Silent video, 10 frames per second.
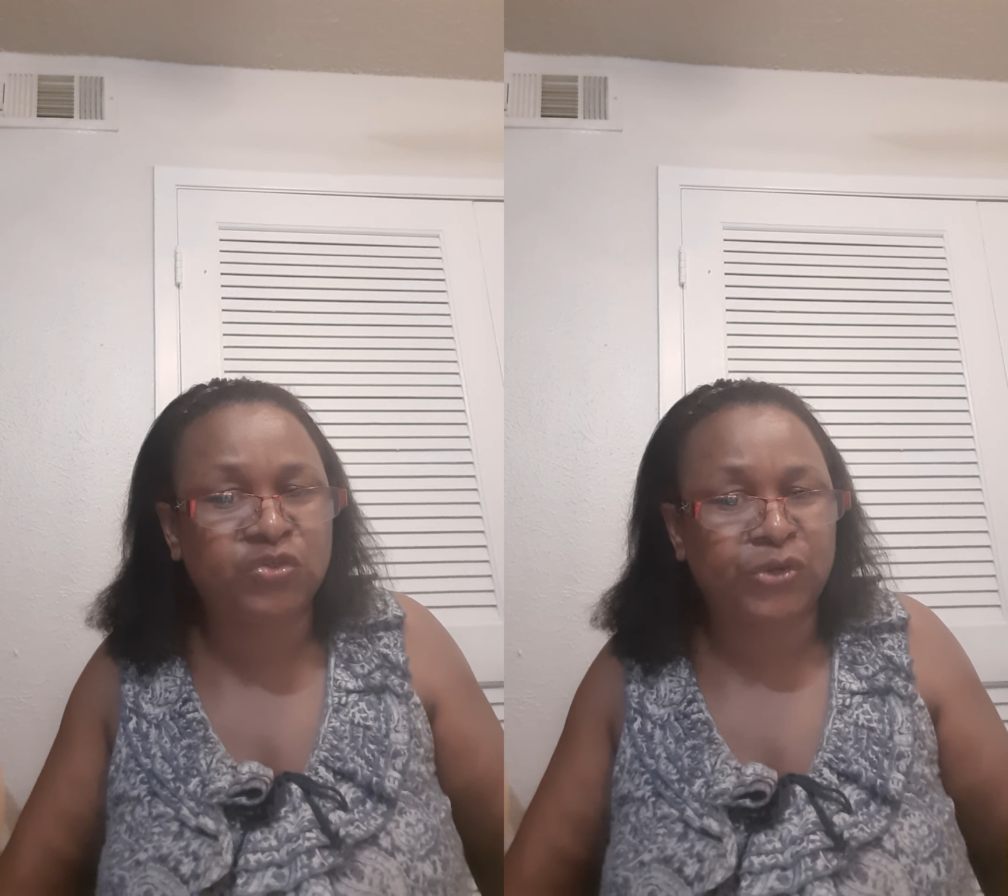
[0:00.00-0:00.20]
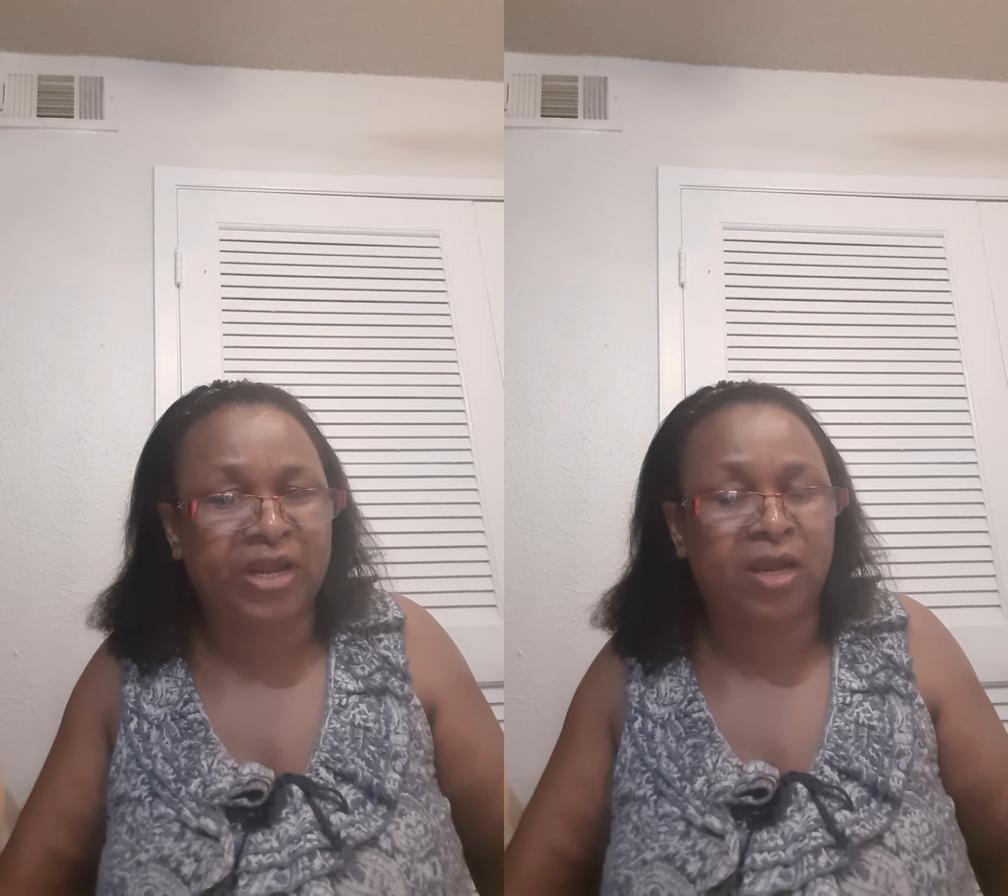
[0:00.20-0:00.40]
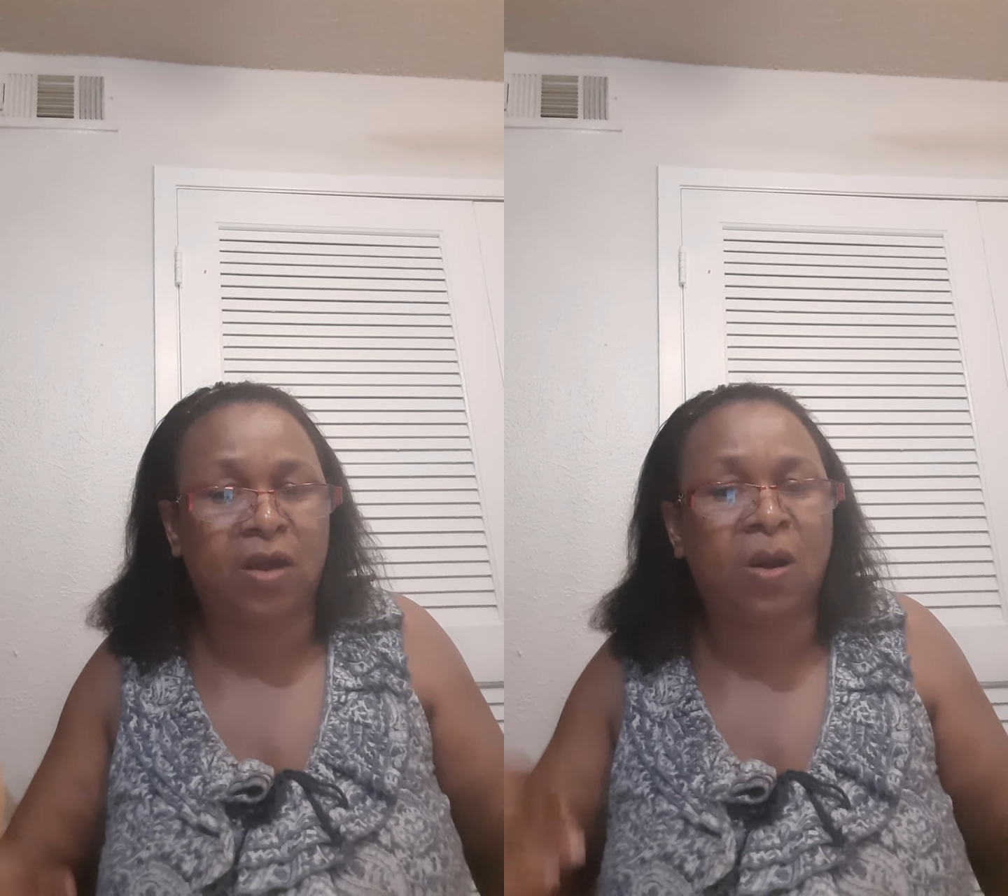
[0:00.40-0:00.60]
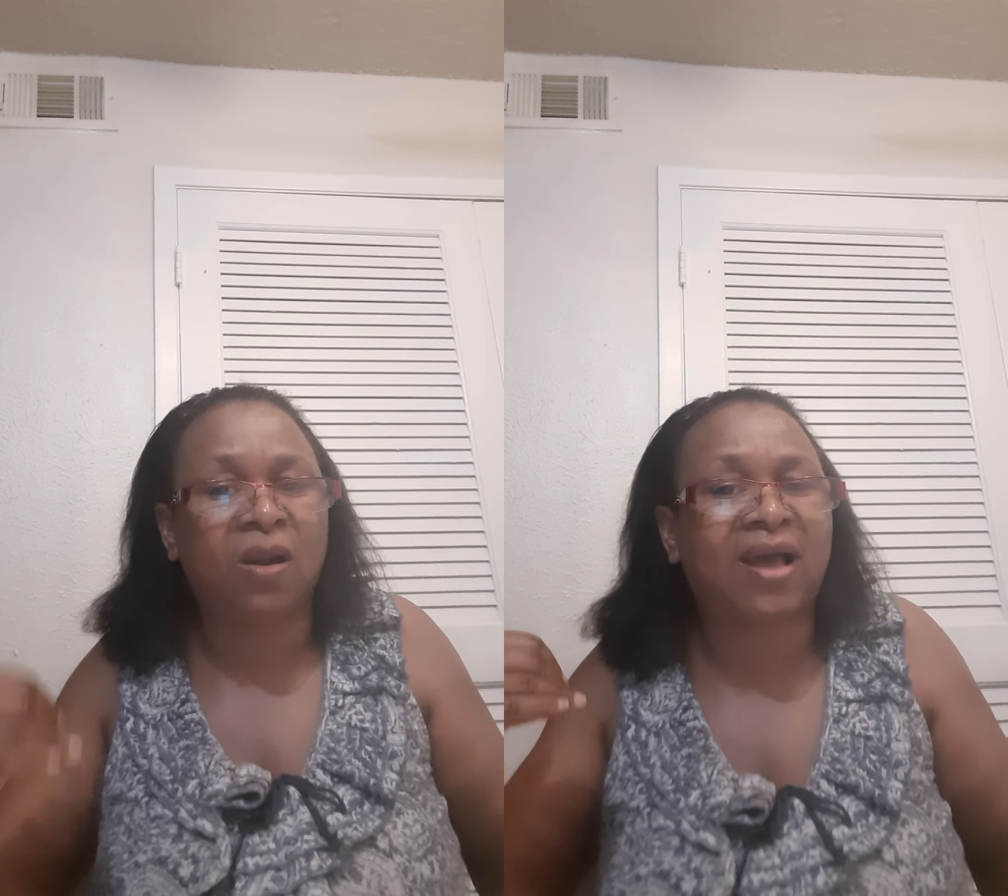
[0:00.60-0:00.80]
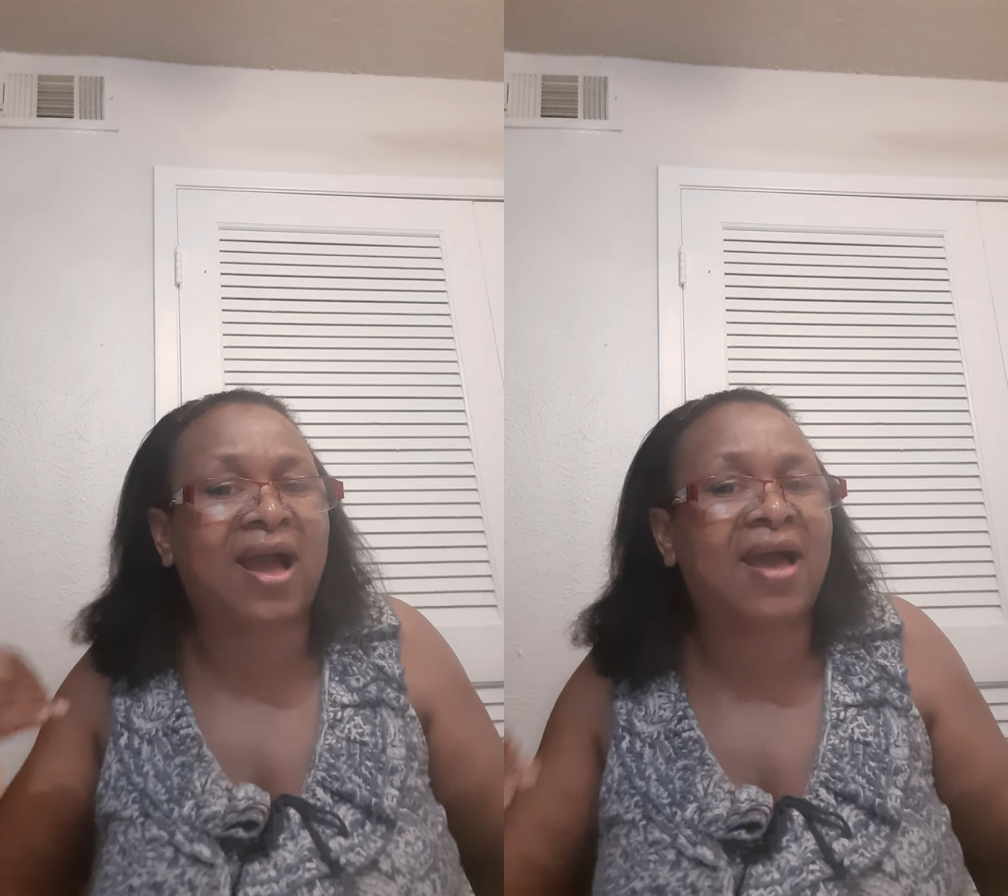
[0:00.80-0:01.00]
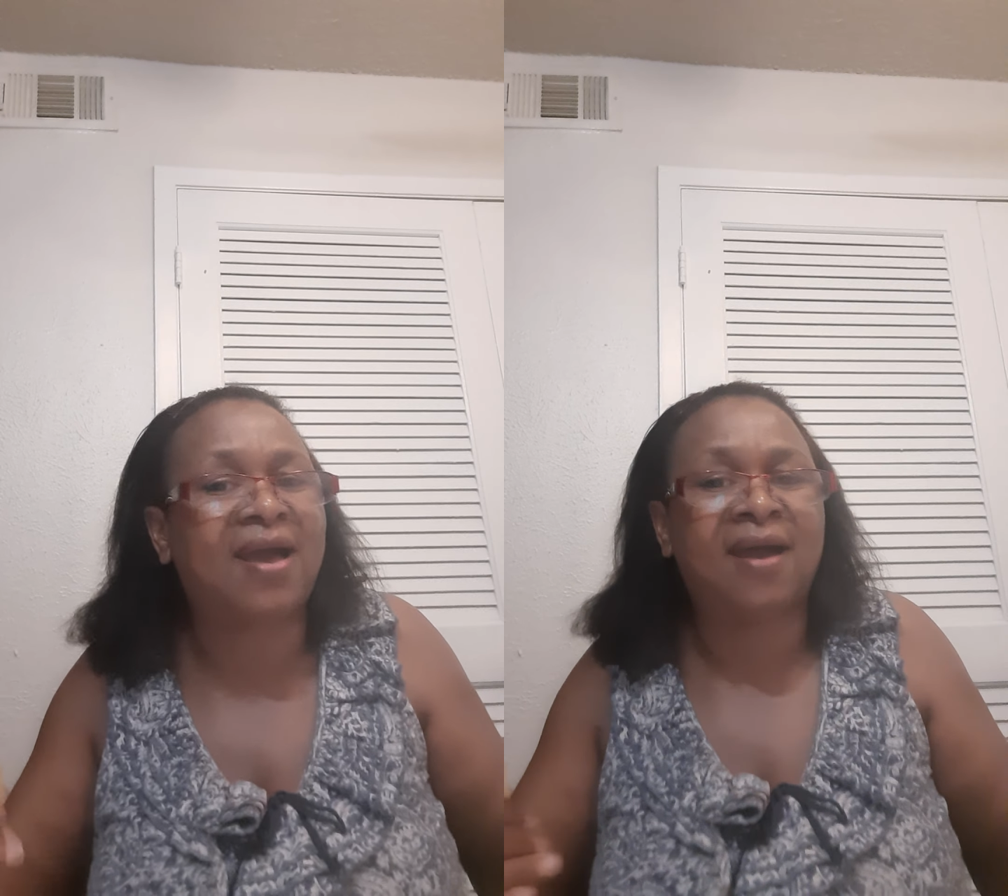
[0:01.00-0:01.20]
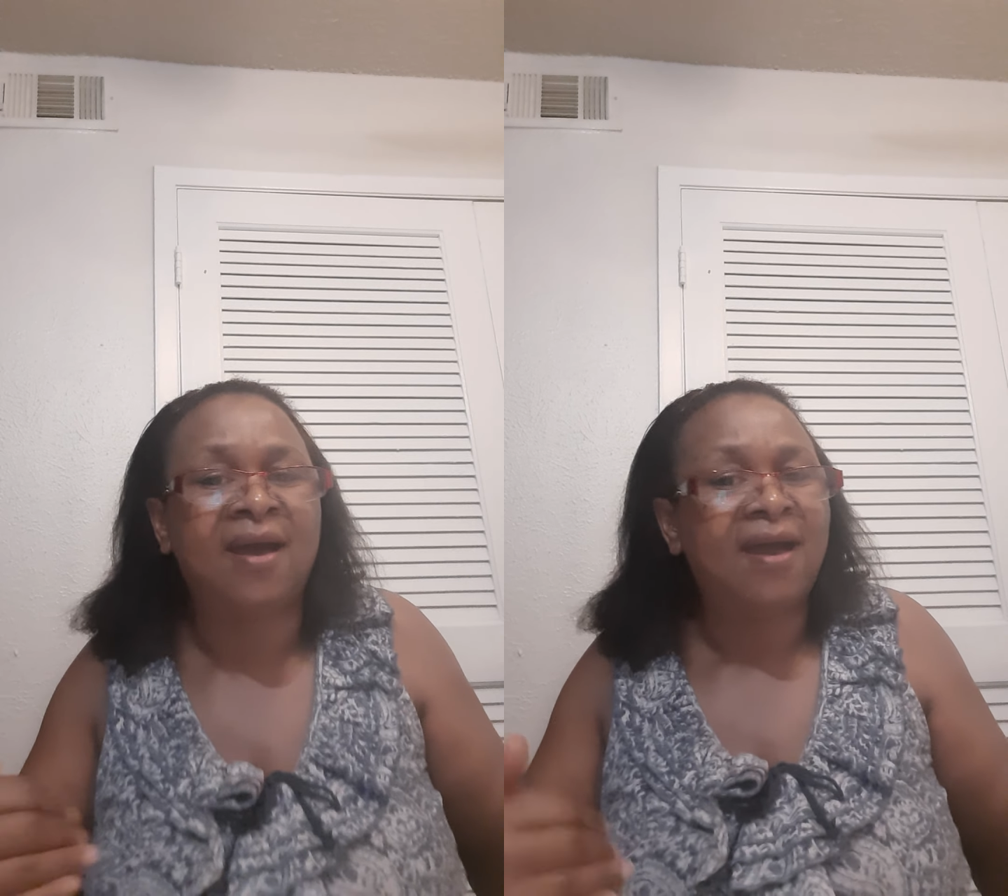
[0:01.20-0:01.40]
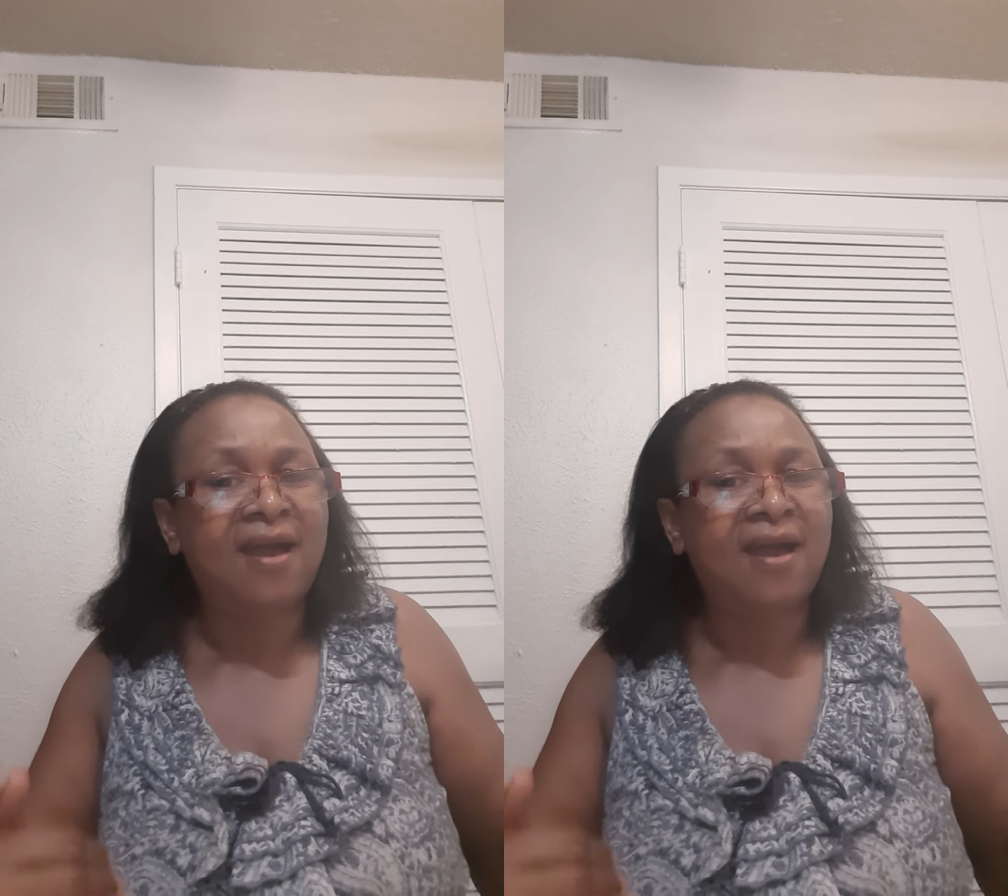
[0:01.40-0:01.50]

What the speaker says: drink or a